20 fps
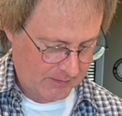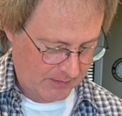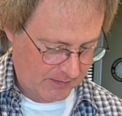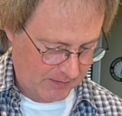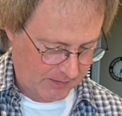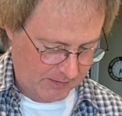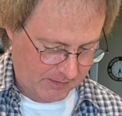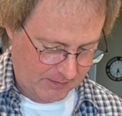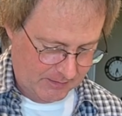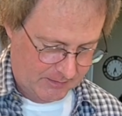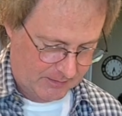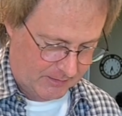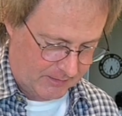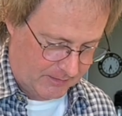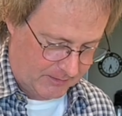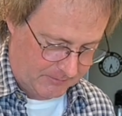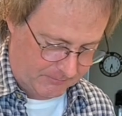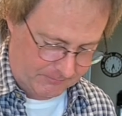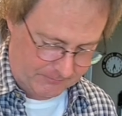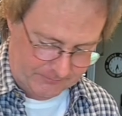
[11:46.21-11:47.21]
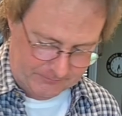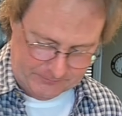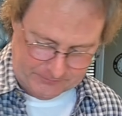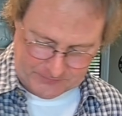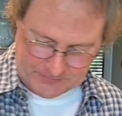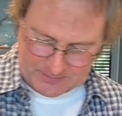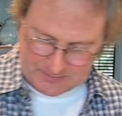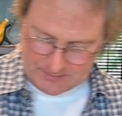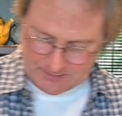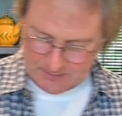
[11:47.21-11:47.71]
and
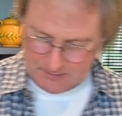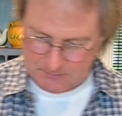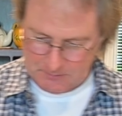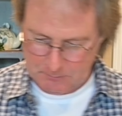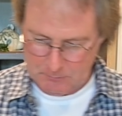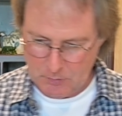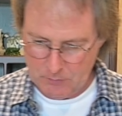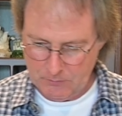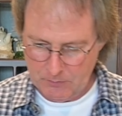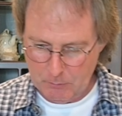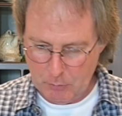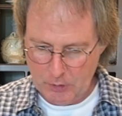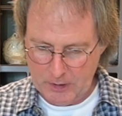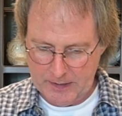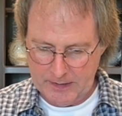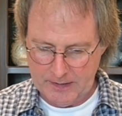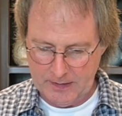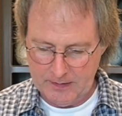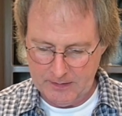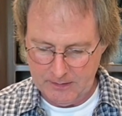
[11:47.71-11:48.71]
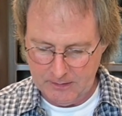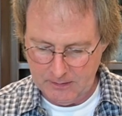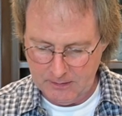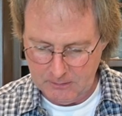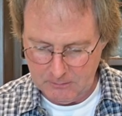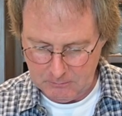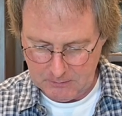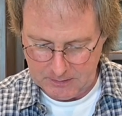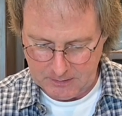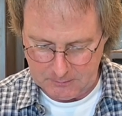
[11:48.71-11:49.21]
let me move the bread out
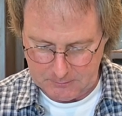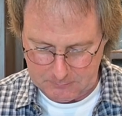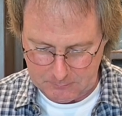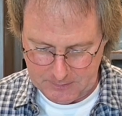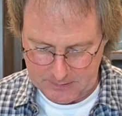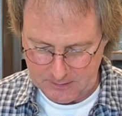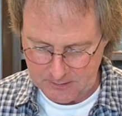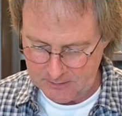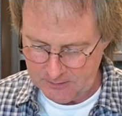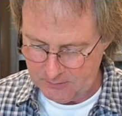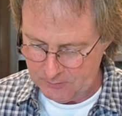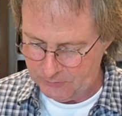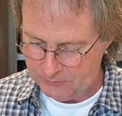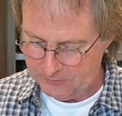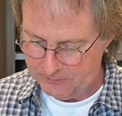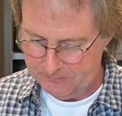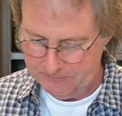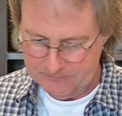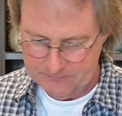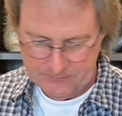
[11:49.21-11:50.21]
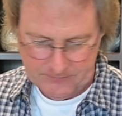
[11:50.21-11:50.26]
here where we can use it.